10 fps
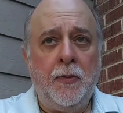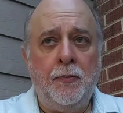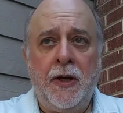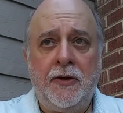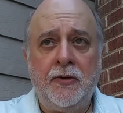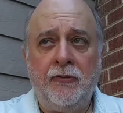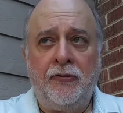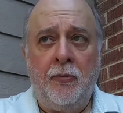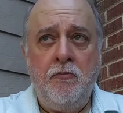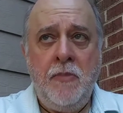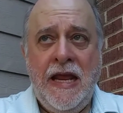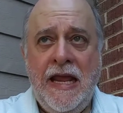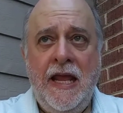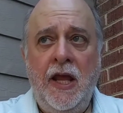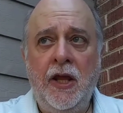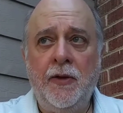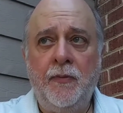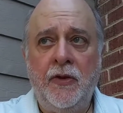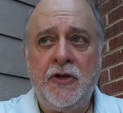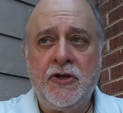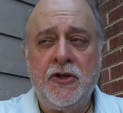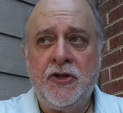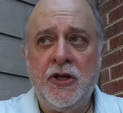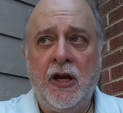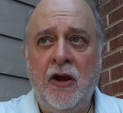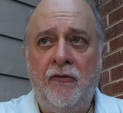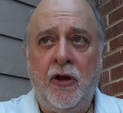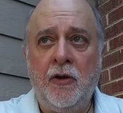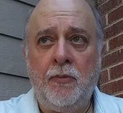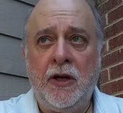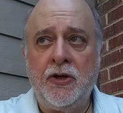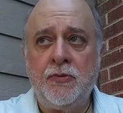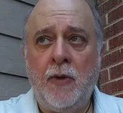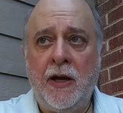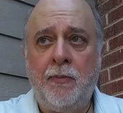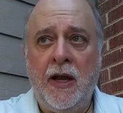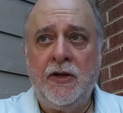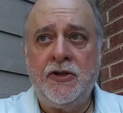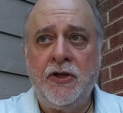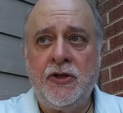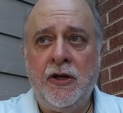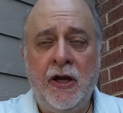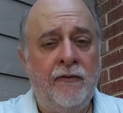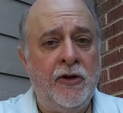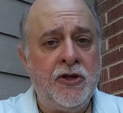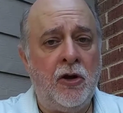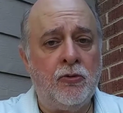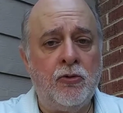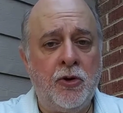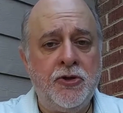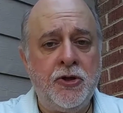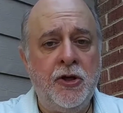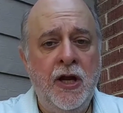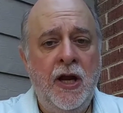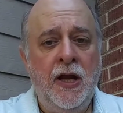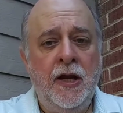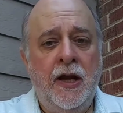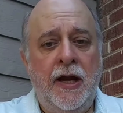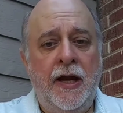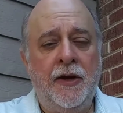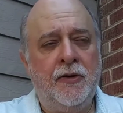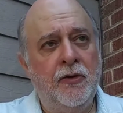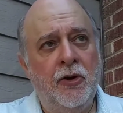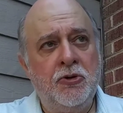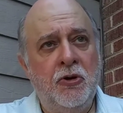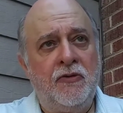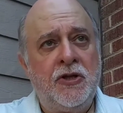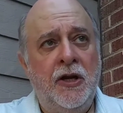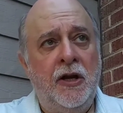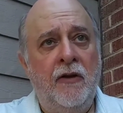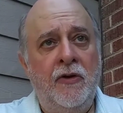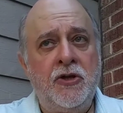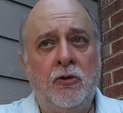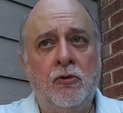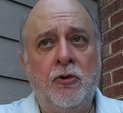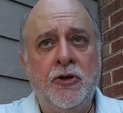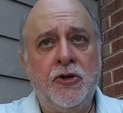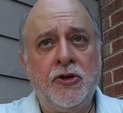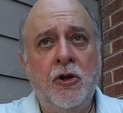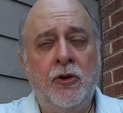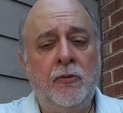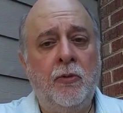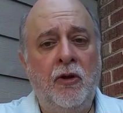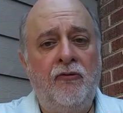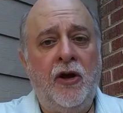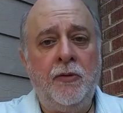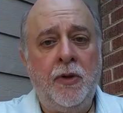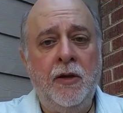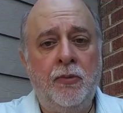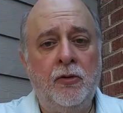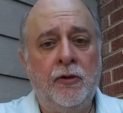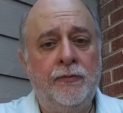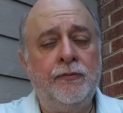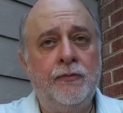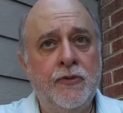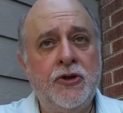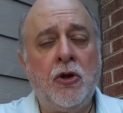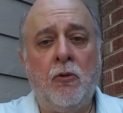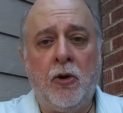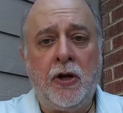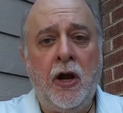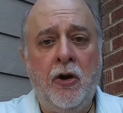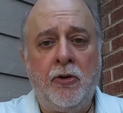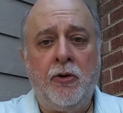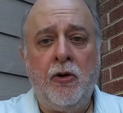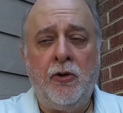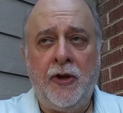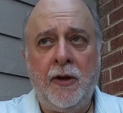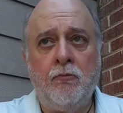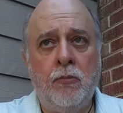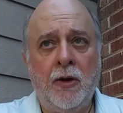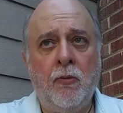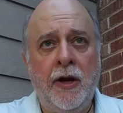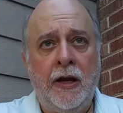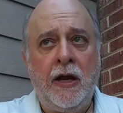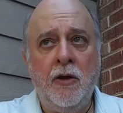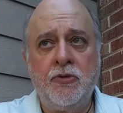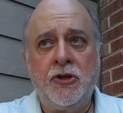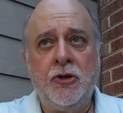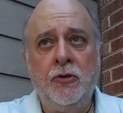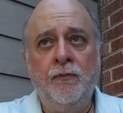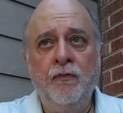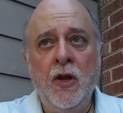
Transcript: But for me, this is significant because Mike Pence is an evangelical Christian, and those who have studied evangelical Christians know them to be fine people of stalwart character and all that. But when it comes to